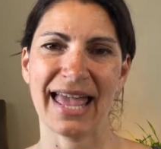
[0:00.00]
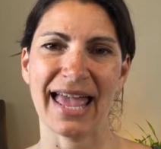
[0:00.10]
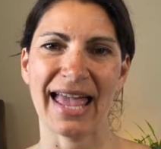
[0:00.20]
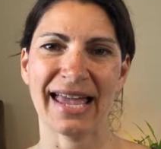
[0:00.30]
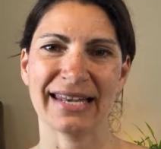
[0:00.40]

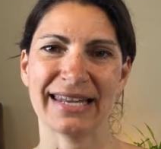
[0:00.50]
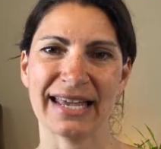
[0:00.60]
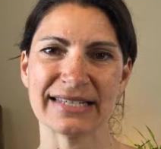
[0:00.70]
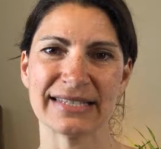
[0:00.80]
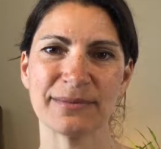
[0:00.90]
and
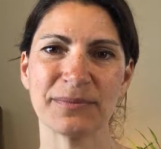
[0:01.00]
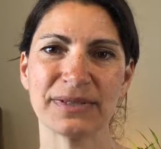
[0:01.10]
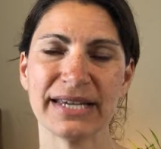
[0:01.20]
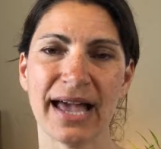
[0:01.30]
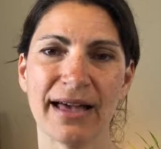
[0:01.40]
as
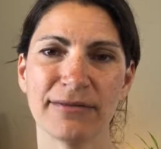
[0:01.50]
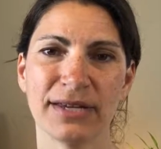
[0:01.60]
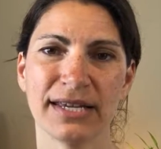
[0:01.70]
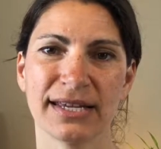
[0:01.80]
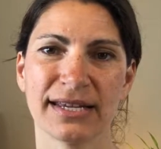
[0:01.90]
simply
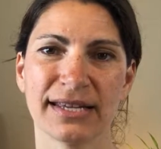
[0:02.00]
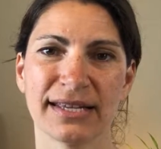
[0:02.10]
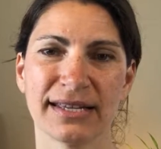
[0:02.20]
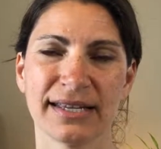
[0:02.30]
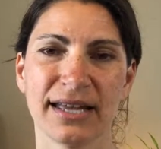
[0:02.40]
having
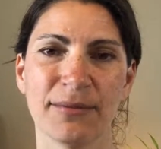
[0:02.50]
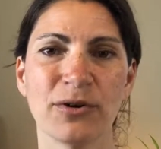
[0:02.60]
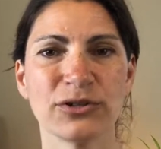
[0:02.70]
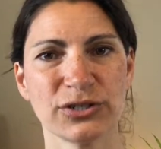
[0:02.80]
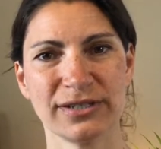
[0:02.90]

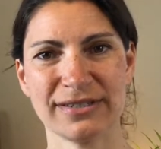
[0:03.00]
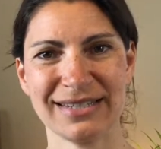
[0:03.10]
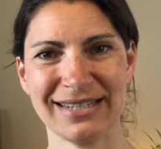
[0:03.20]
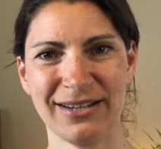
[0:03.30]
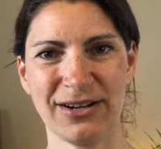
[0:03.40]
emotions
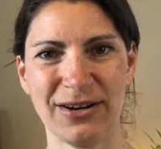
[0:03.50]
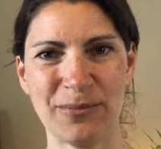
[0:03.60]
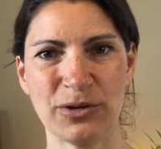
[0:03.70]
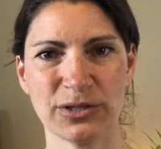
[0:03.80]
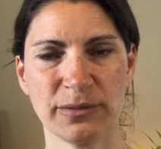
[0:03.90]
in their
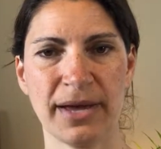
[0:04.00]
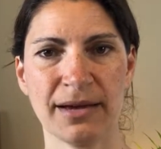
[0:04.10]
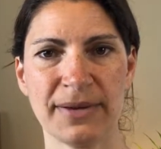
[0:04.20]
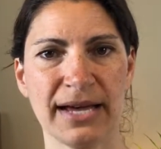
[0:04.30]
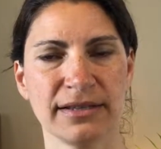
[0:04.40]
emotional
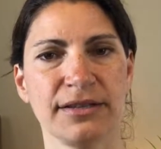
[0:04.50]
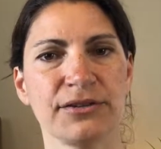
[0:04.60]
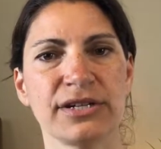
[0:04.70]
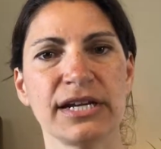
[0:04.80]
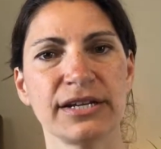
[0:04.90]
backpack that they're
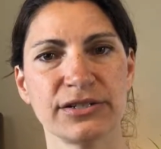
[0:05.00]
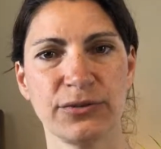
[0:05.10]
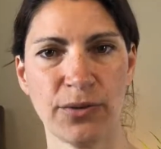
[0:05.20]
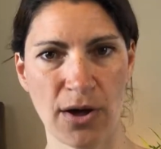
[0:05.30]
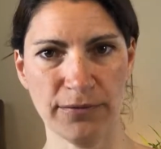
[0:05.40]
needing
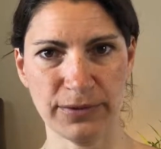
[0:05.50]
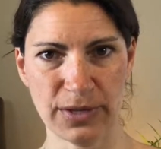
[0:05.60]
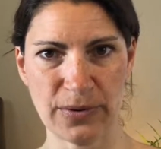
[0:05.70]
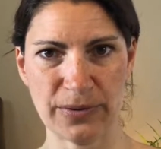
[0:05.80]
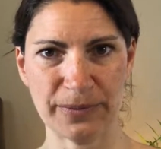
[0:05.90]
to
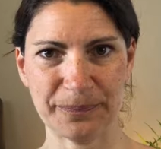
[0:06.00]
offload.